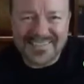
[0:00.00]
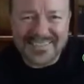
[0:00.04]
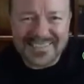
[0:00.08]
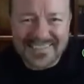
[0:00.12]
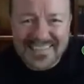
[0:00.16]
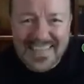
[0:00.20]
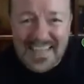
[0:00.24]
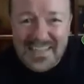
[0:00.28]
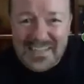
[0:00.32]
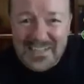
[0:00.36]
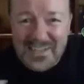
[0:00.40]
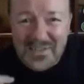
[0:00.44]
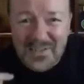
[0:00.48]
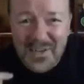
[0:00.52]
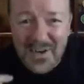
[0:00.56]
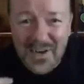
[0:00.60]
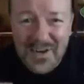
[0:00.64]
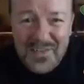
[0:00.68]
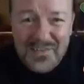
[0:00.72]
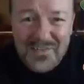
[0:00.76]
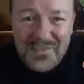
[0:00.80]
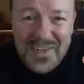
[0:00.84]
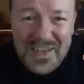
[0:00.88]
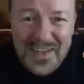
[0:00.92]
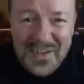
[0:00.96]
That's how I
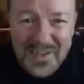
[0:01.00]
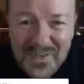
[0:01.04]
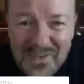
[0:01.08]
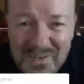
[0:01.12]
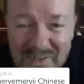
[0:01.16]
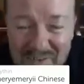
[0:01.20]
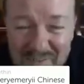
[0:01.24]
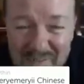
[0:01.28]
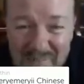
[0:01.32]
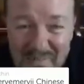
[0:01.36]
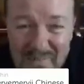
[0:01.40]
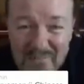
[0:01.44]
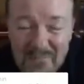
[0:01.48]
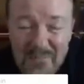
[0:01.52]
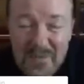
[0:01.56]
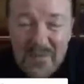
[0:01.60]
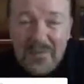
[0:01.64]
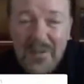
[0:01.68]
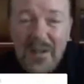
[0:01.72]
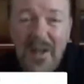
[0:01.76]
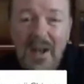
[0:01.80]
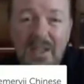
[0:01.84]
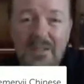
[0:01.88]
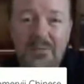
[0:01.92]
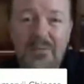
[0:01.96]
feel. People
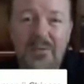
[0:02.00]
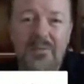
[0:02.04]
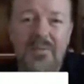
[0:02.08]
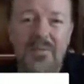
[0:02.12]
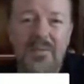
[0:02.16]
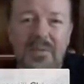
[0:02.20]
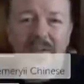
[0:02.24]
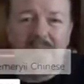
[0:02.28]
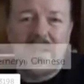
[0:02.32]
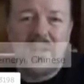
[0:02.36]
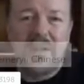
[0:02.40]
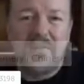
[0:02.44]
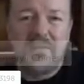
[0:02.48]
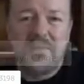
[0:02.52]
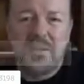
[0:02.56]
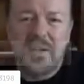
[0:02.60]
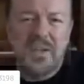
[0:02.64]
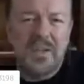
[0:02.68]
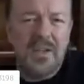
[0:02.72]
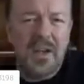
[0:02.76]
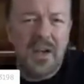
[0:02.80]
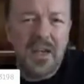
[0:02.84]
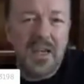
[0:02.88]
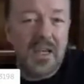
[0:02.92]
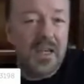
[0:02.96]
ask me for stuff. Can
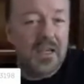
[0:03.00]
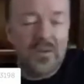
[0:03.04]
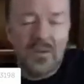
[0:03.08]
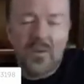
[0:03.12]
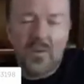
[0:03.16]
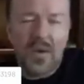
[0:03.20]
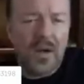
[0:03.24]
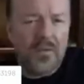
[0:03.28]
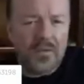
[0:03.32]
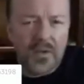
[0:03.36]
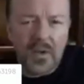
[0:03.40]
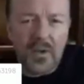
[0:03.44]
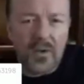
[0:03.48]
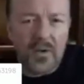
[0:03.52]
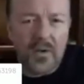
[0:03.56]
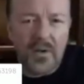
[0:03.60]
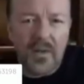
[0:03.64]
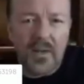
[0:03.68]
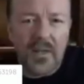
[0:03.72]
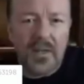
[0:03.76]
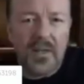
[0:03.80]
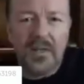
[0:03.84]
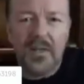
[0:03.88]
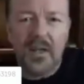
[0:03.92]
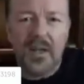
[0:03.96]
I? Do I have to do
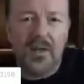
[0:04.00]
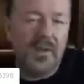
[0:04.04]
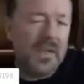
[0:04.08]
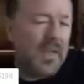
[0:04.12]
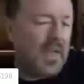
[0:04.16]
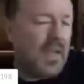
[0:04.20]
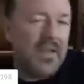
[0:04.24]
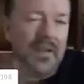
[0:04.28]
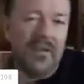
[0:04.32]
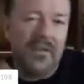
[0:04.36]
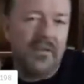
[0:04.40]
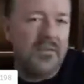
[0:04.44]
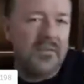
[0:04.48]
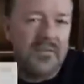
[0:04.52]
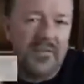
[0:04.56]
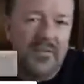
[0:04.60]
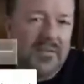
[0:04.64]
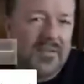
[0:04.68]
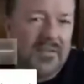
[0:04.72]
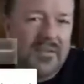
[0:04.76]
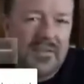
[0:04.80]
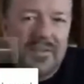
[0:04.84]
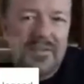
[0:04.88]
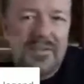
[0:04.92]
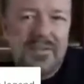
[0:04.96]
anything? No. Yeah,
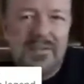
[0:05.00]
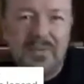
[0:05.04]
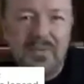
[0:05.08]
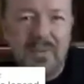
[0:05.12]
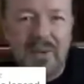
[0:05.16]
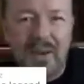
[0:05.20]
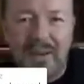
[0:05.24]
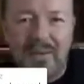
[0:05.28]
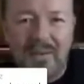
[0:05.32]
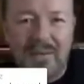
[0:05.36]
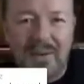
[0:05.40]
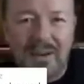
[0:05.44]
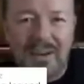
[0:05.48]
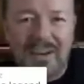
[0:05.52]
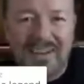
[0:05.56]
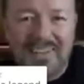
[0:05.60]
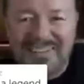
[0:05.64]
whatever.